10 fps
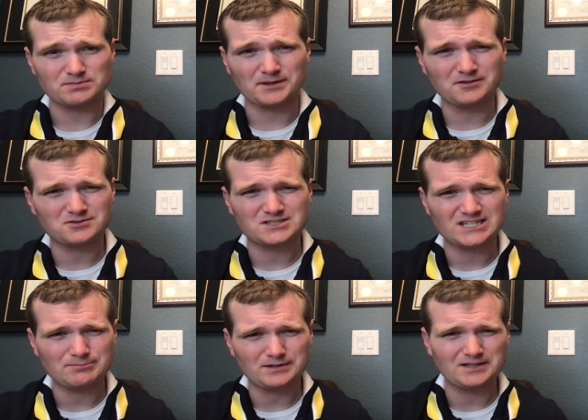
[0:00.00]
but those are
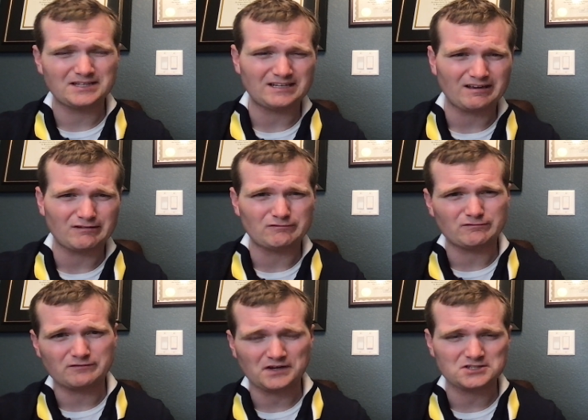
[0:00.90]
typically
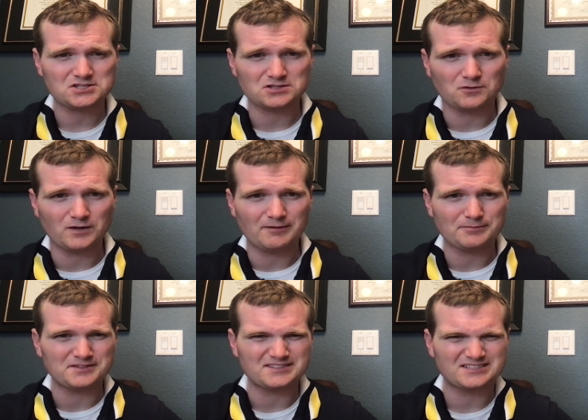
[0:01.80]
conventional
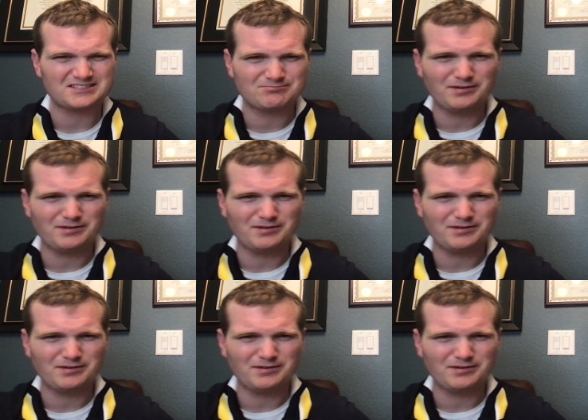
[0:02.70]
weapons.